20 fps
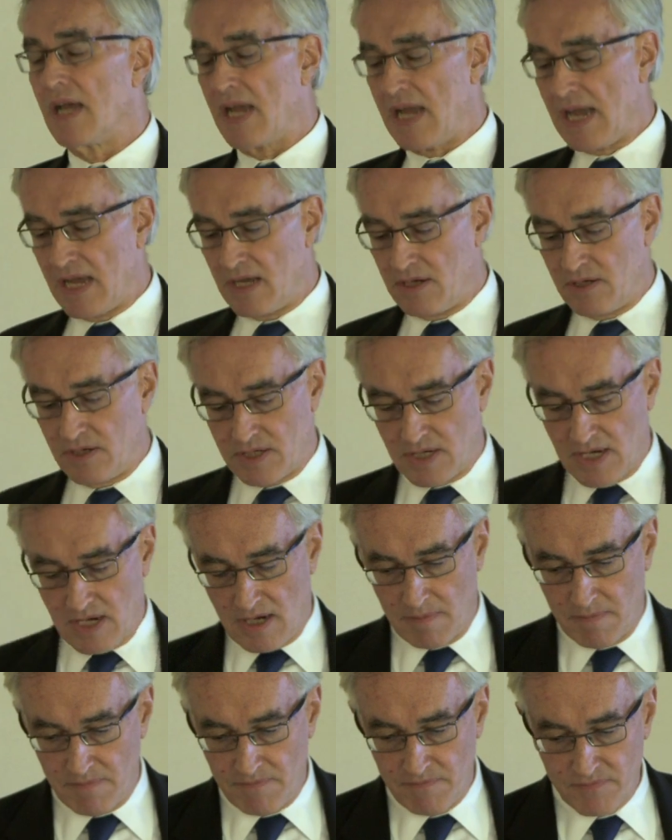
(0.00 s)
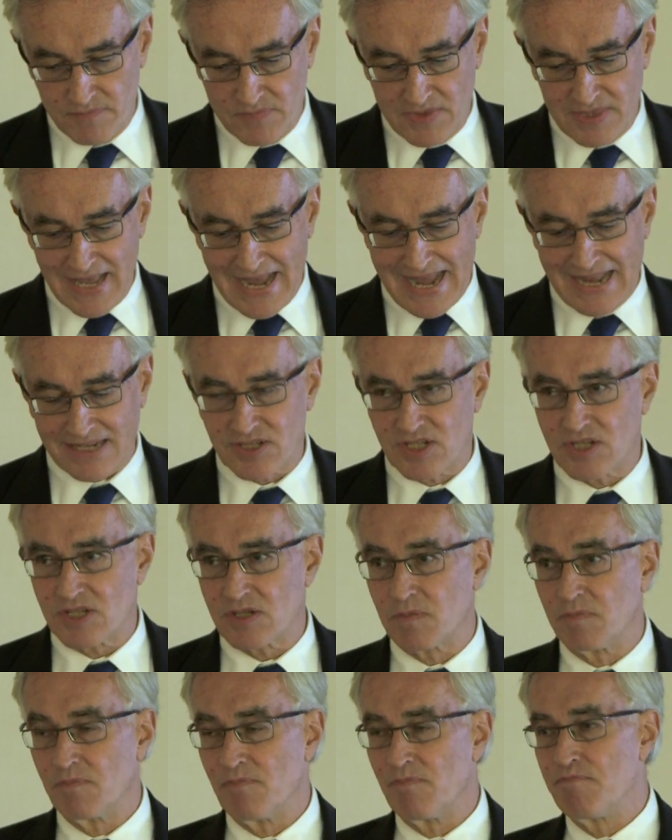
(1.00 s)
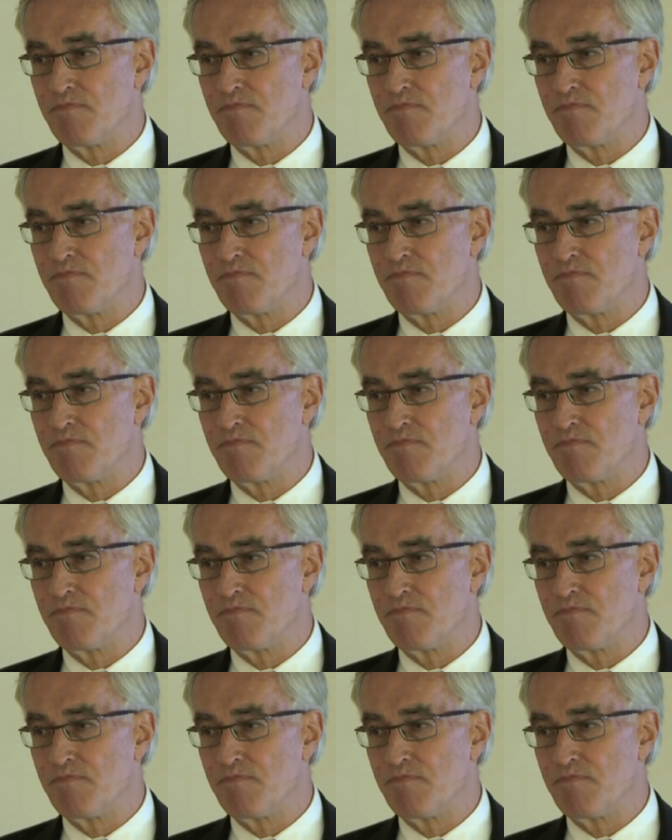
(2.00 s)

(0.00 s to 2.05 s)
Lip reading: And that's